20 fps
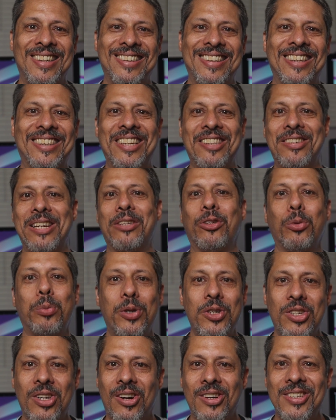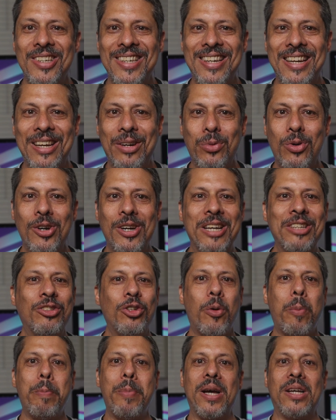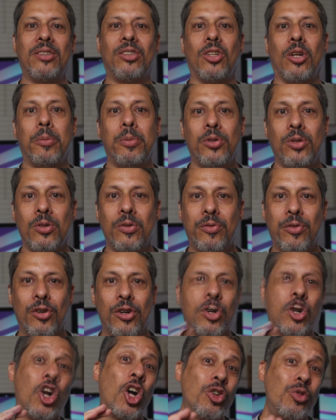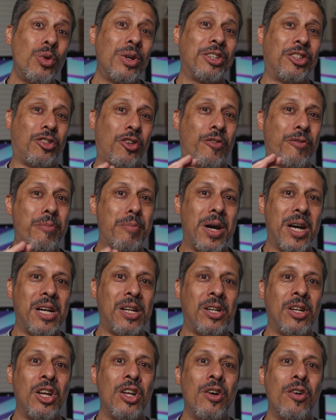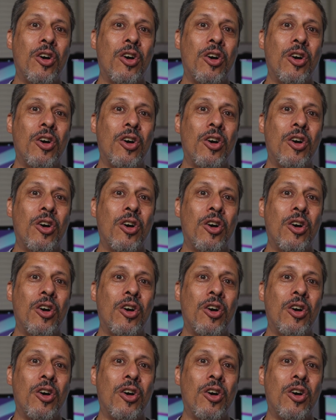the Tesla supercharging network is your best option for hundreds of miles